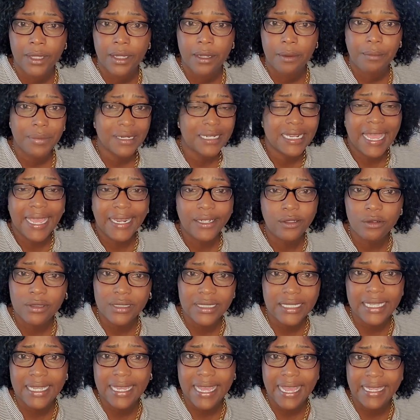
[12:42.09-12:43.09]
But I don't
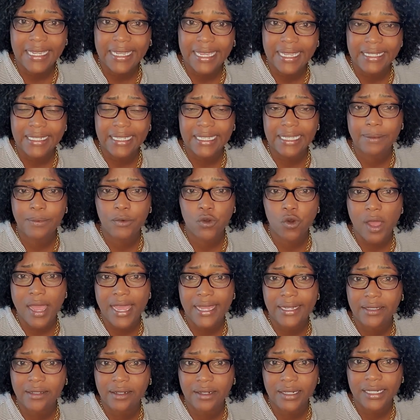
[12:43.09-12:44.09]
think I can keep
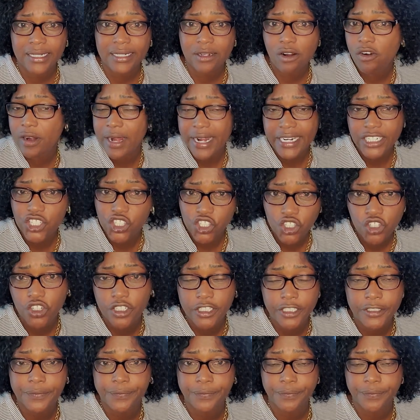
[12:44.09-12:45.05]
quiet on it, or I should.